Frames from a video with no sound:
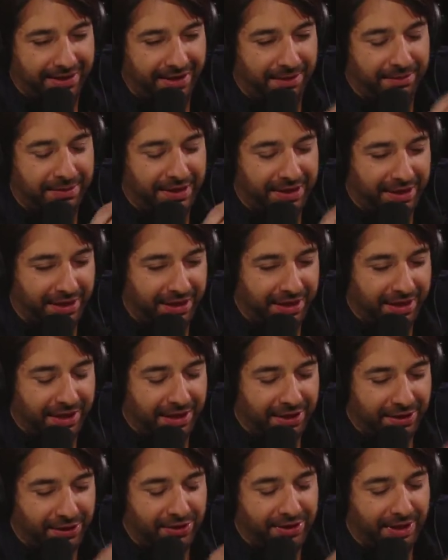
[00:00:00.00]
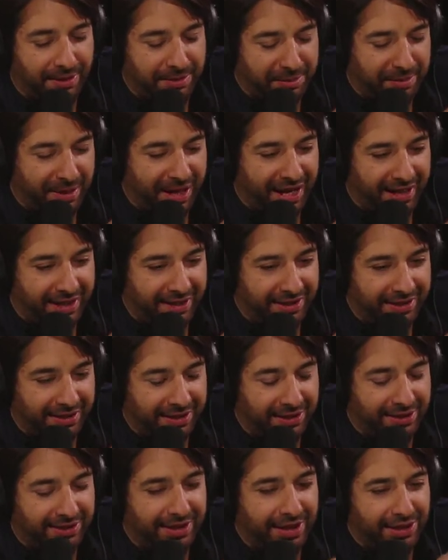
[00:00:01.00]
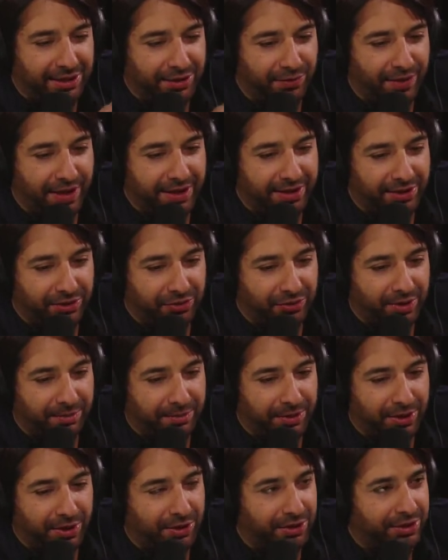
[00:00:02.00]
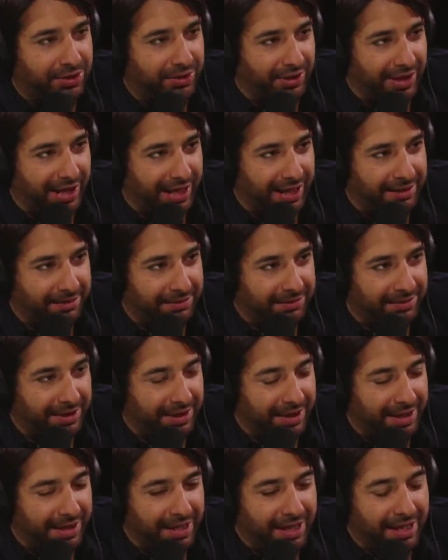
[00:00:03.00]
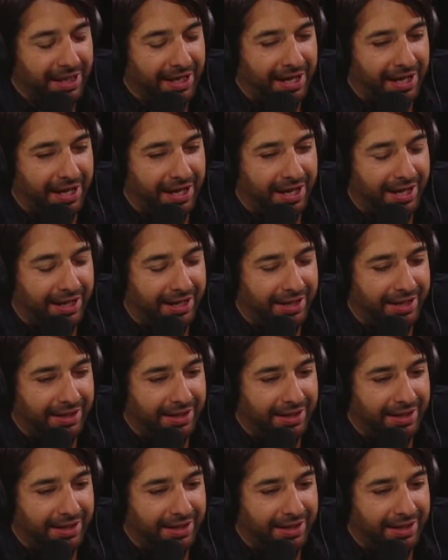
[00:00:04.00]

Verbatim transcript: to that, but yeah. Uh, two steps back. Yeah. You said you read the script cursorily. Yeah. Uh,